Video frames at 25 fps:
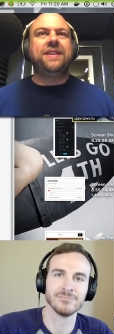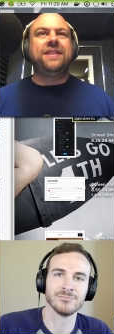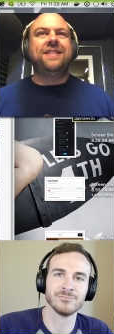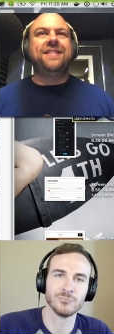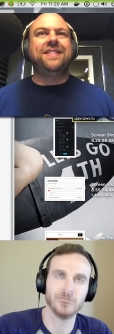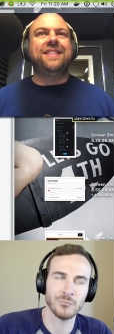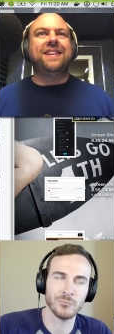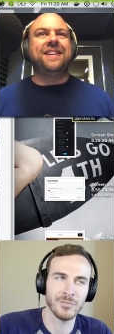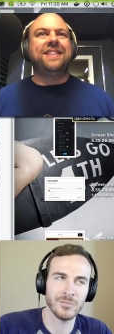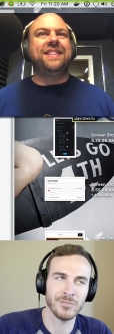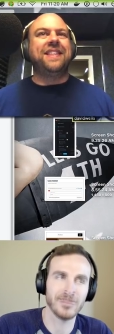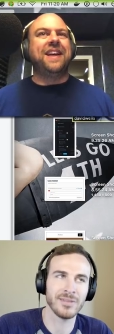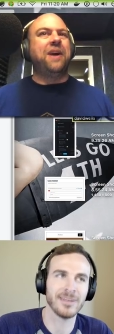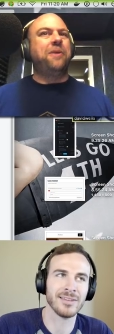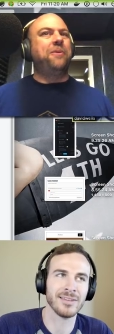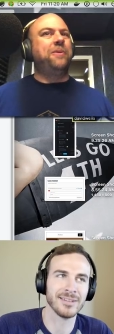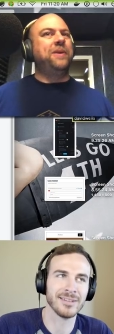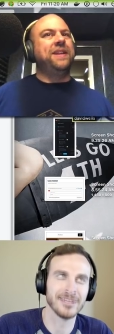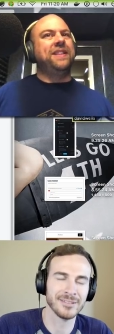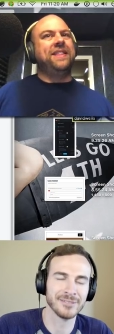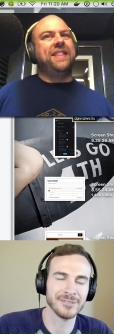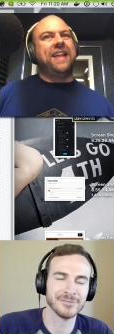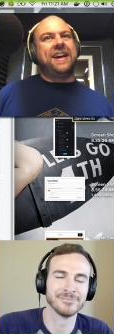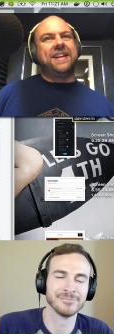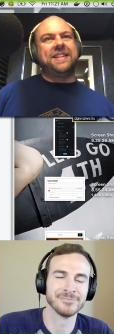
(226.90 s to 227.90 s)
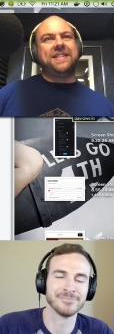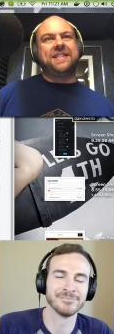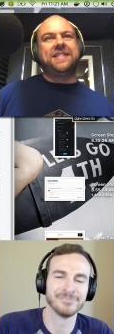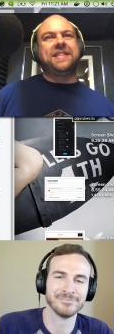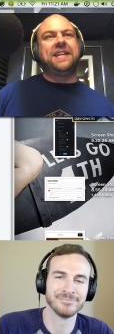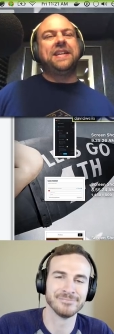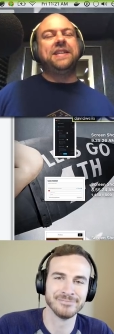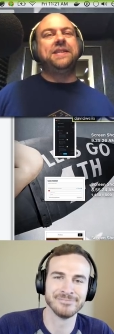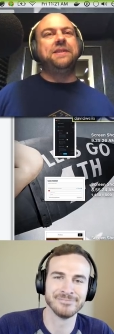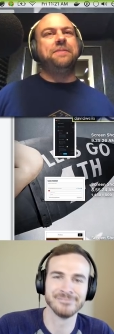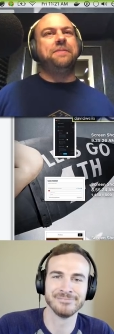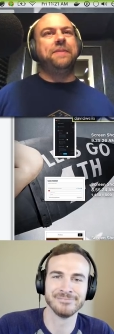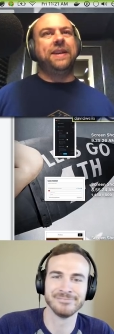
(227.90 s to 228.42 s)
Speaker 1: like that what that
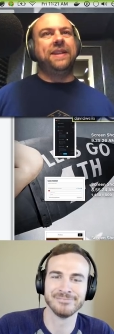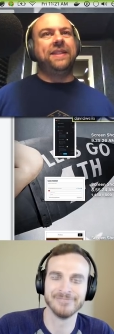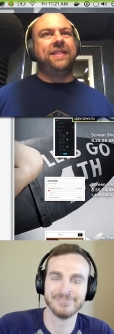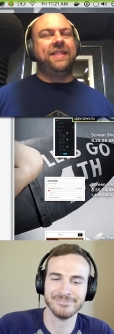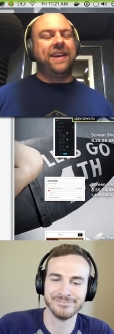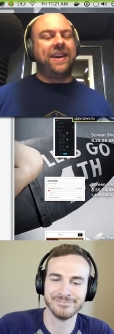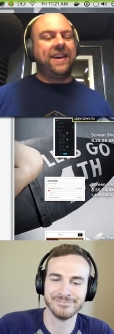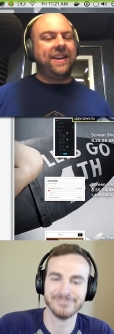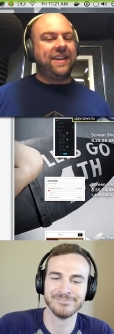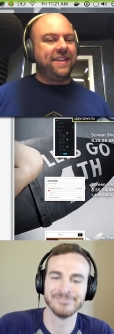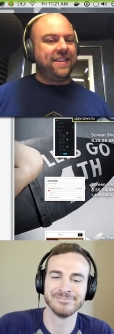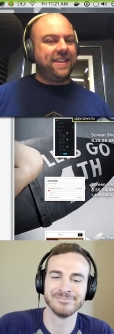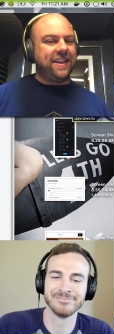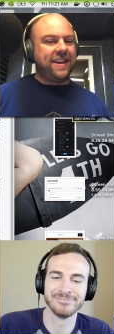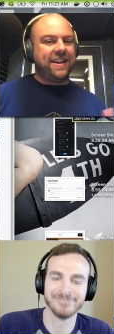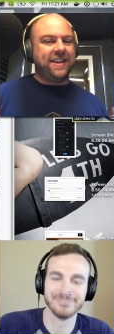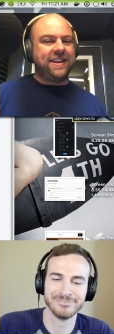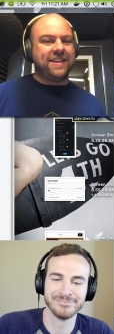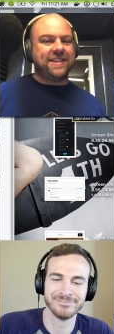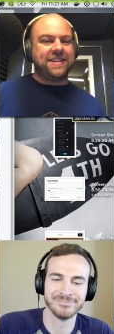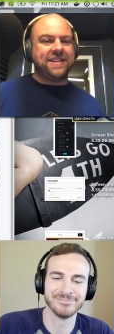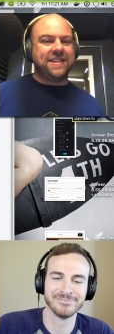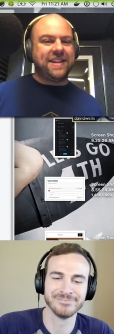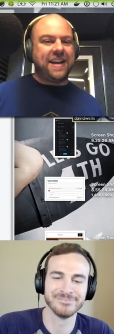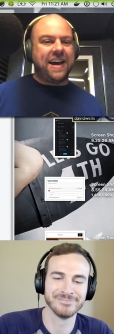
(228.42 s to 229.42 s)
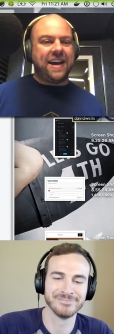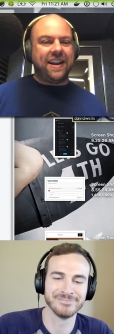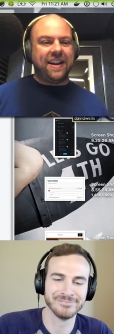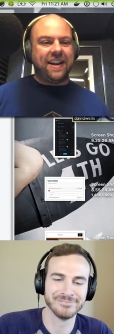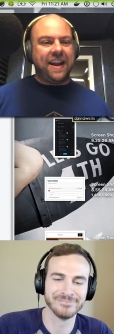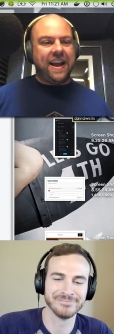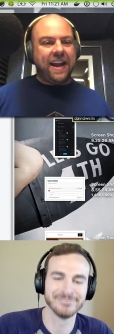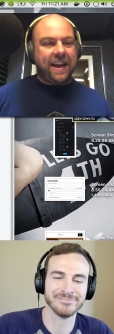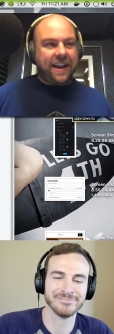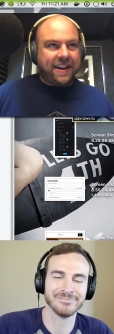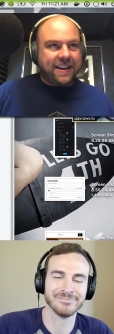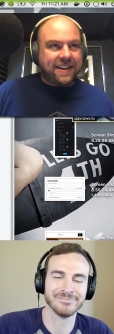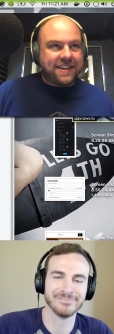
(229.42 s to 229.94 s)
sentiment that that it's not
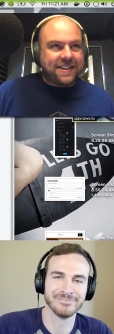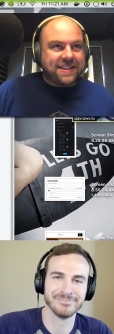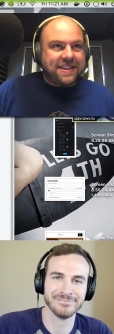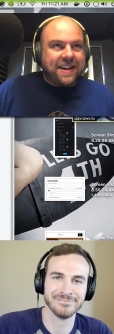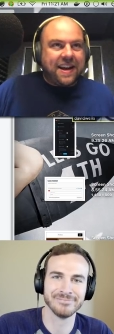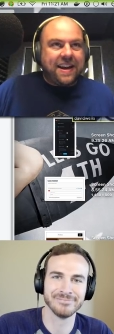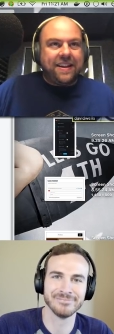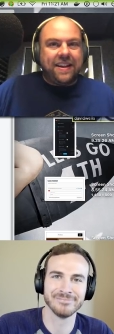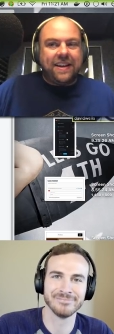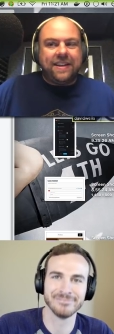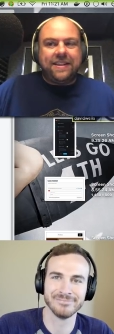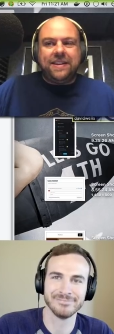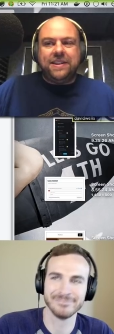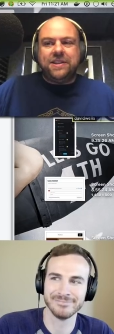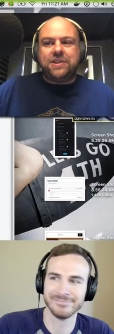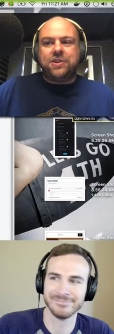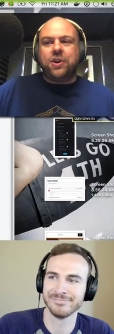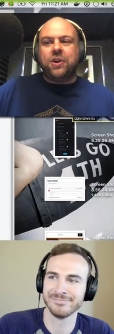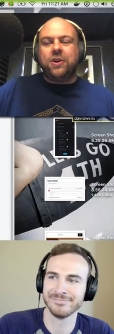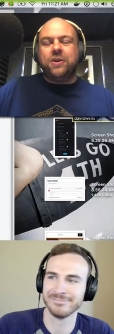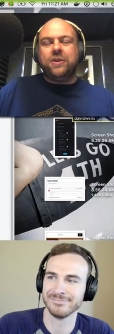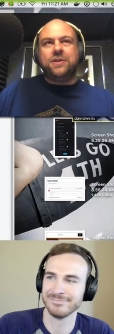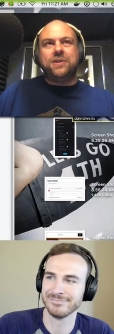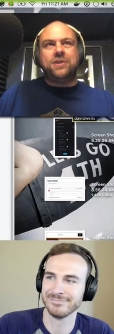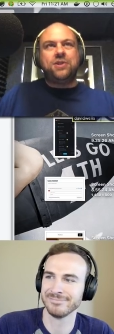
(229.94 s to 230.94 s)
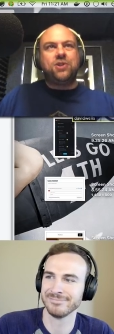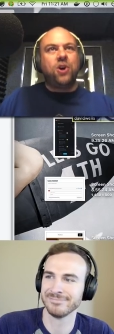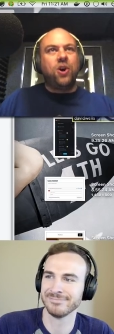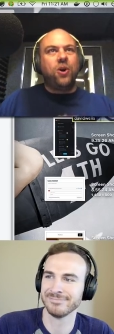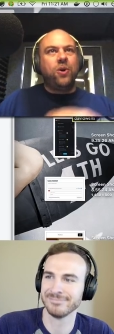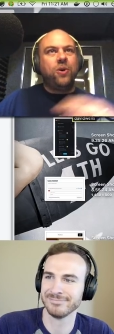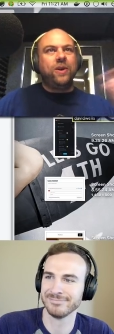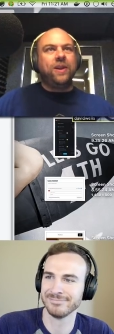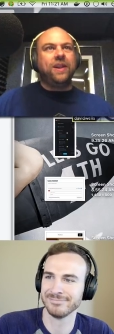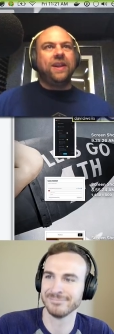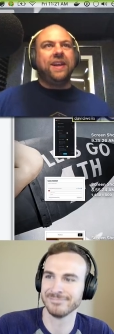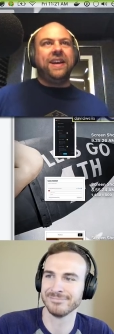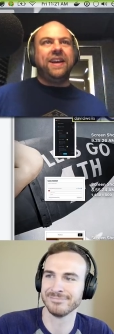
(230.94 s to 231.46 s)
like it's not like these codes
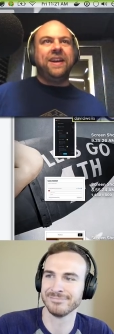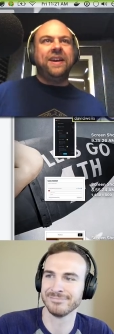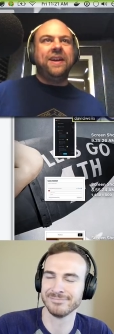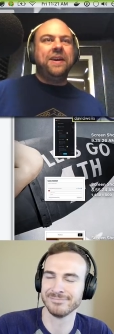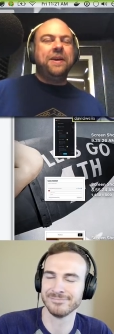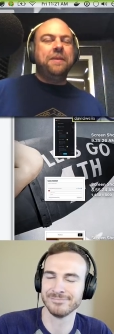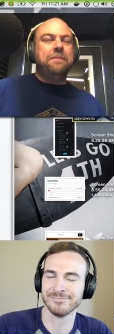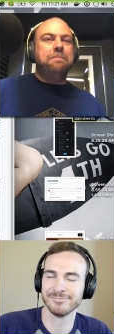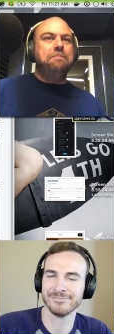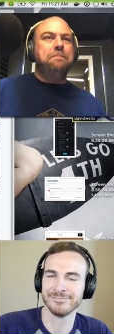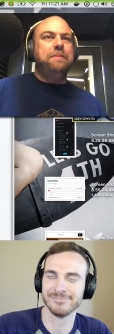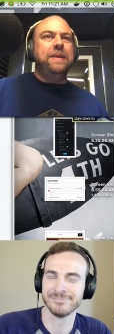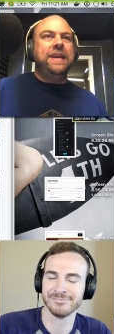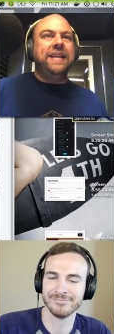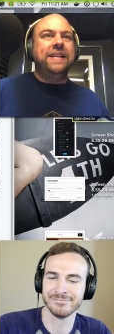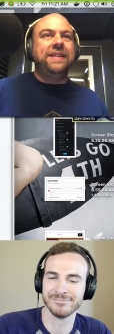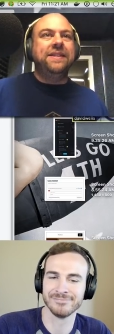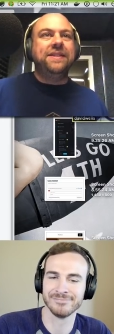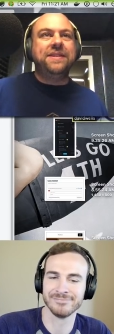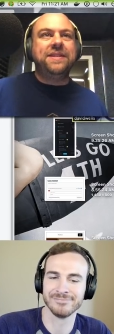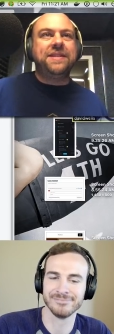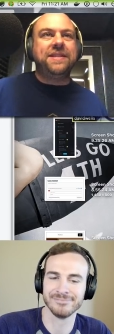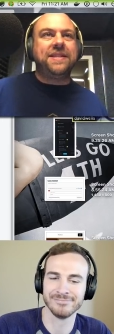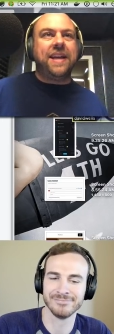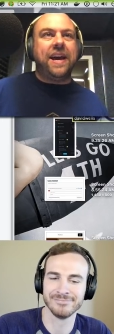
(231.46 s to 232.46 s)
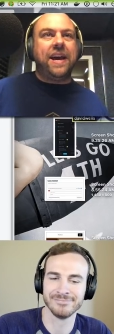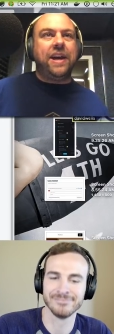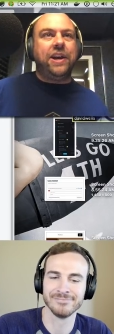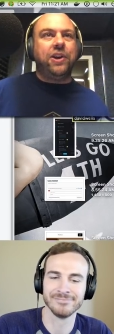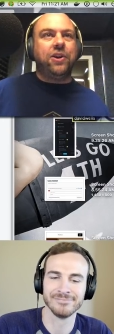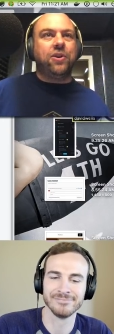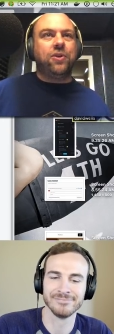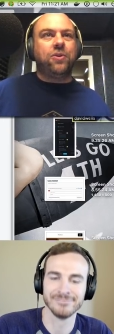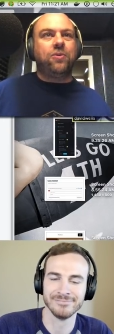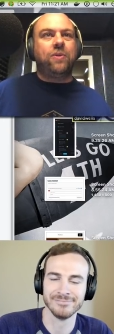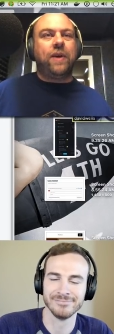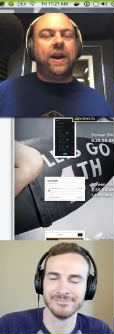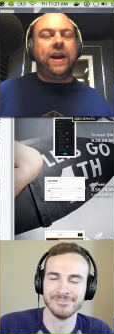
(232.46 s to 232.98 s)
totally means that
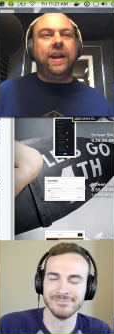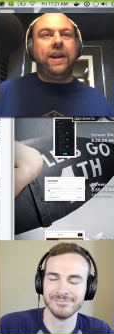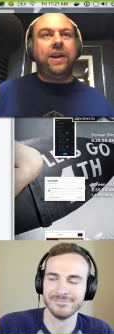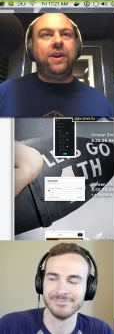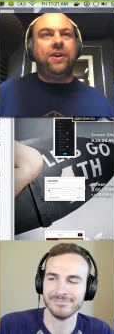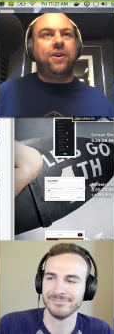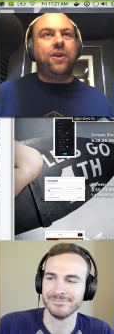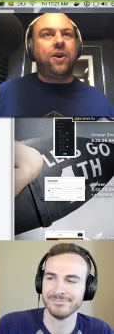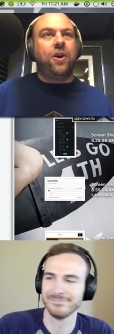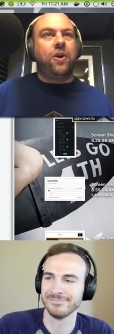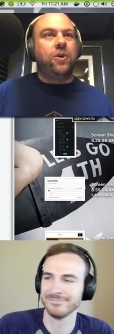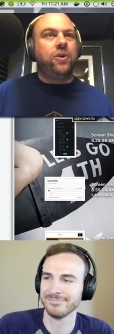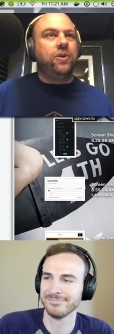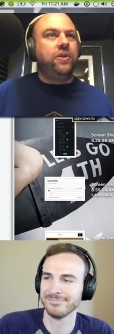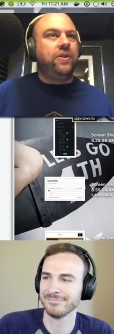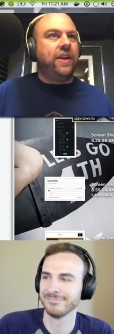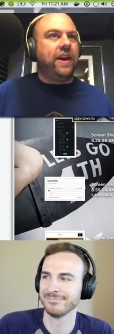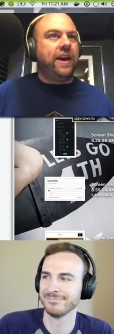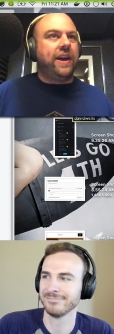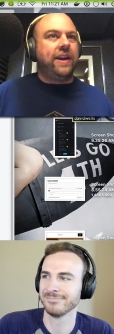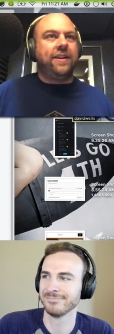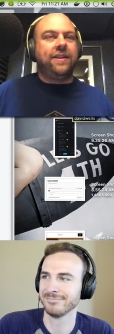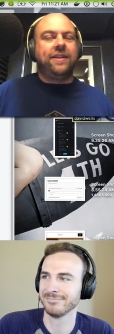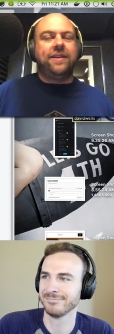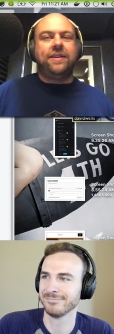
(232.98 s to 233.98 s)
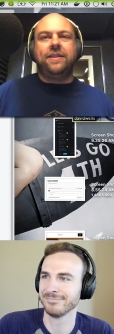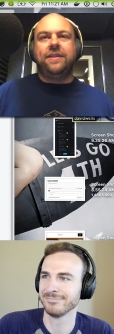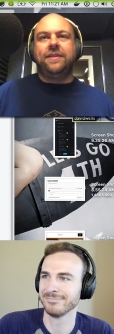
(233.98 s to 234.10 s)
you're writing code that